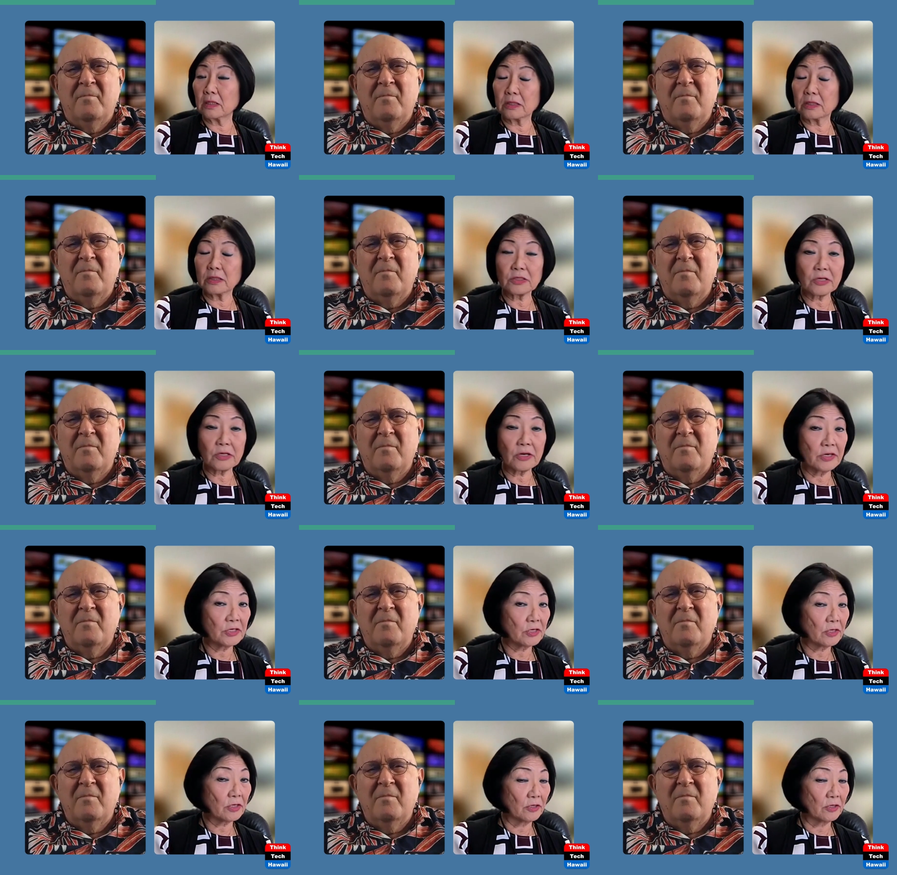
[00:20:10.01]

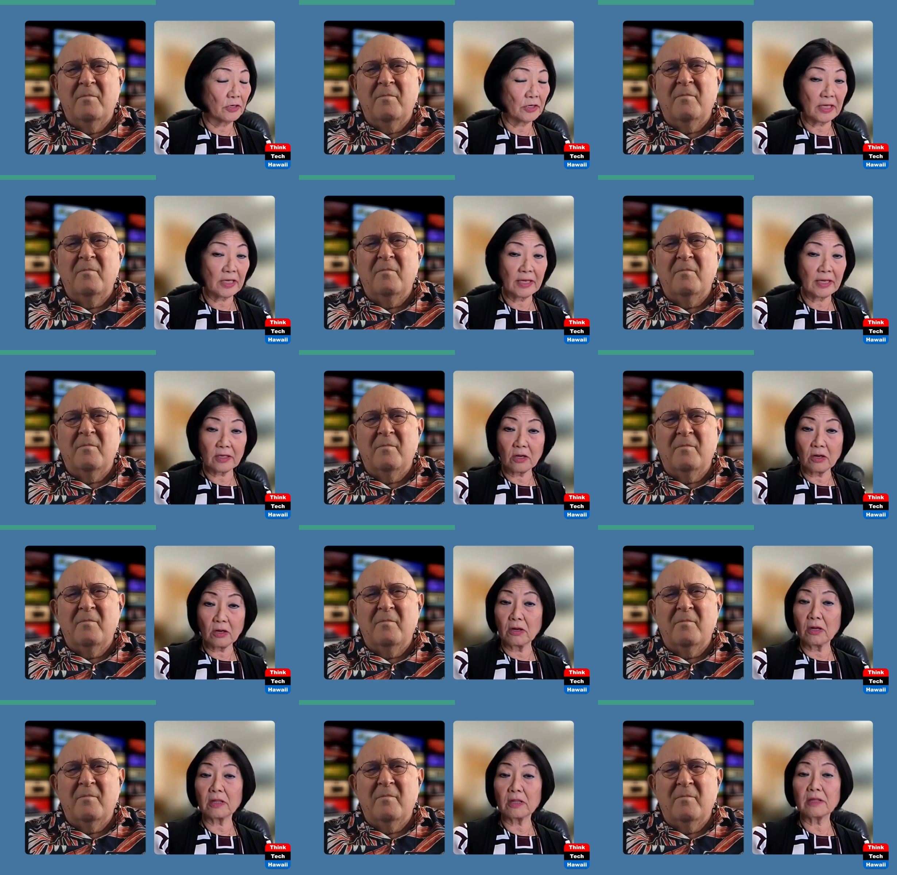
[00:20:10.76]
Speaker 1: starting to look at
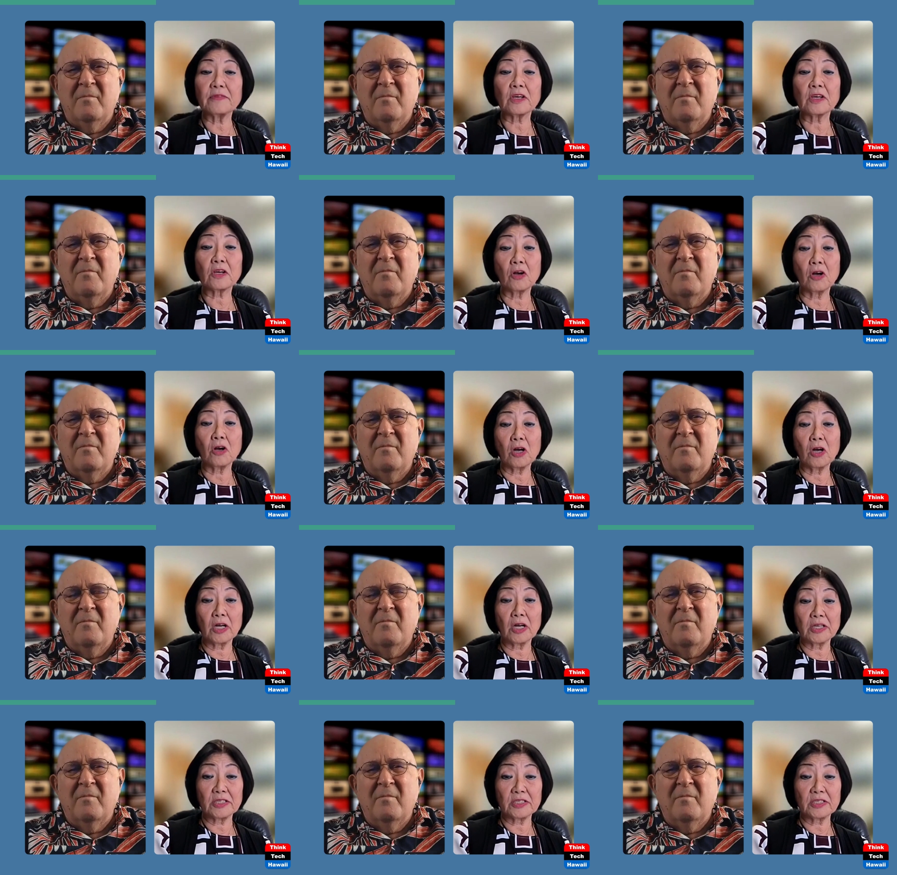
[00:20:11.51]
all of the
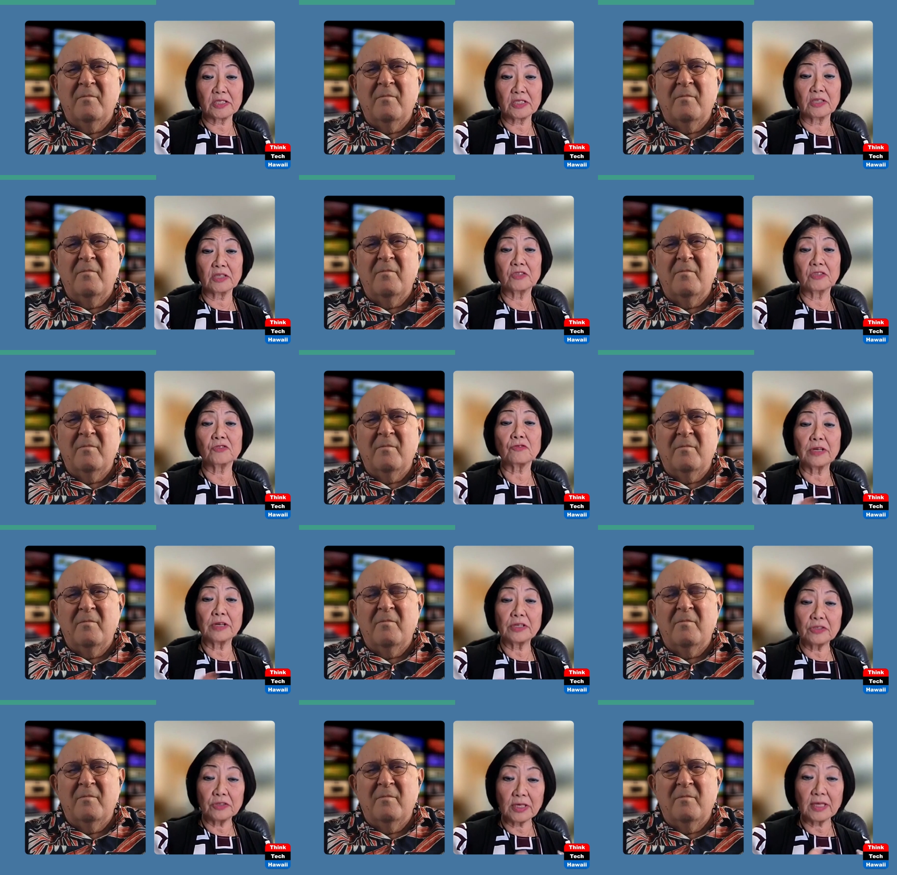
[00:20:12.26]
costs and
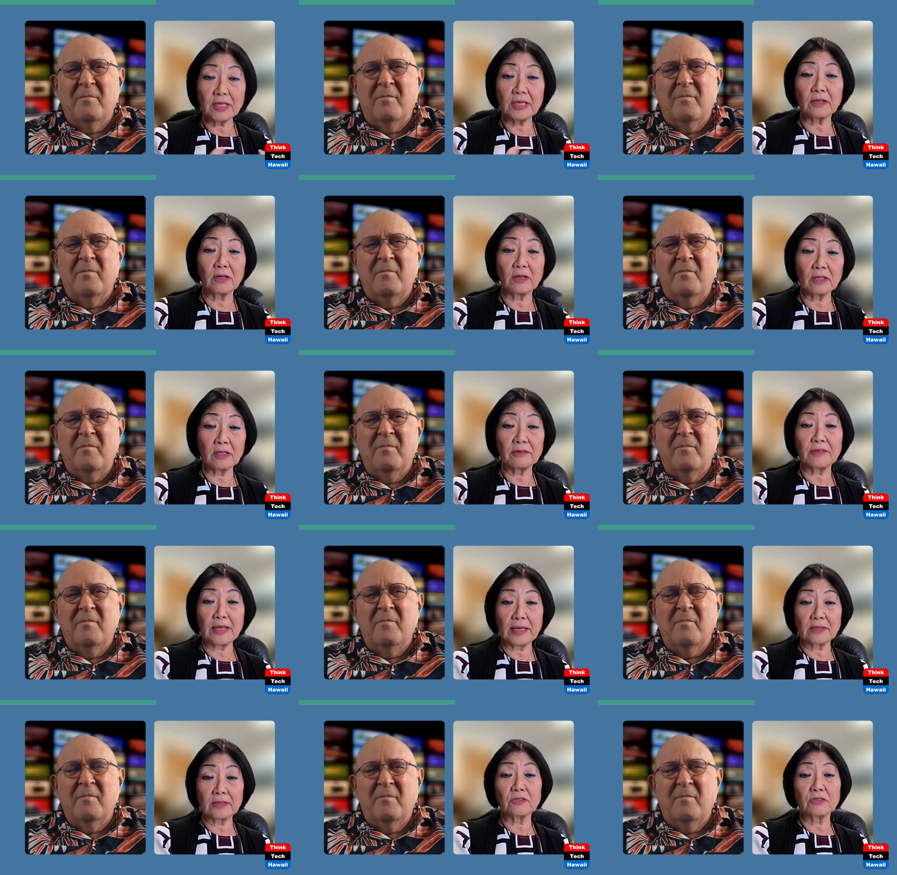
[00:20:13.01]
trying to get all of
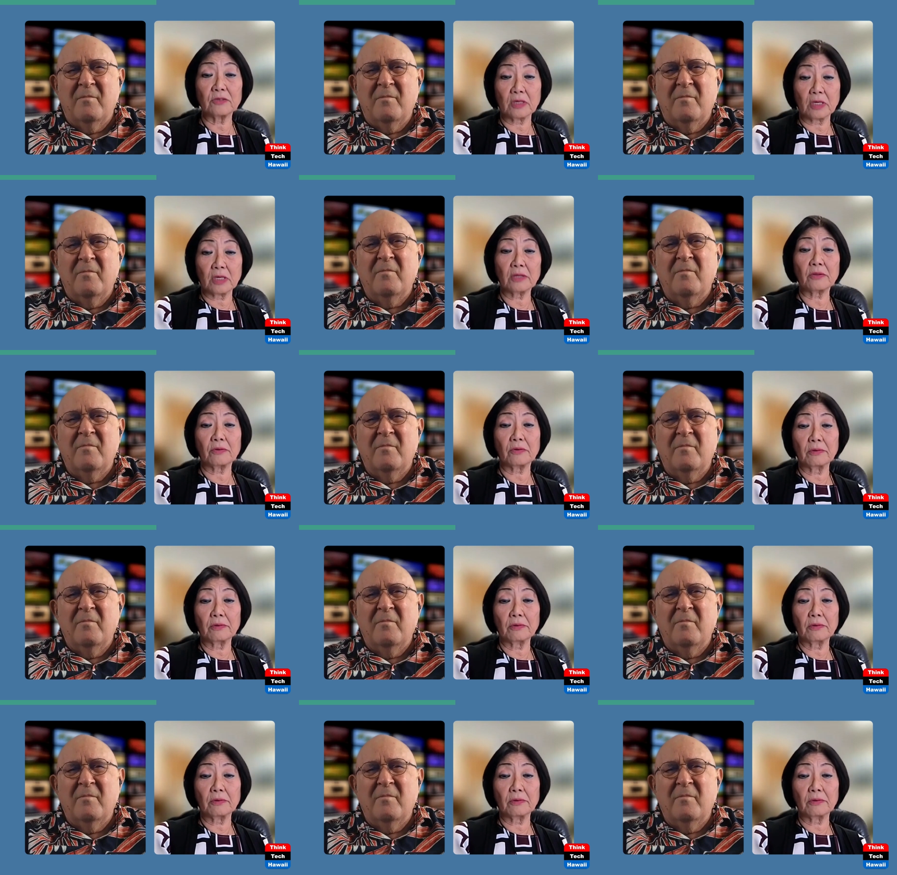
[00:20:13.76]
that together.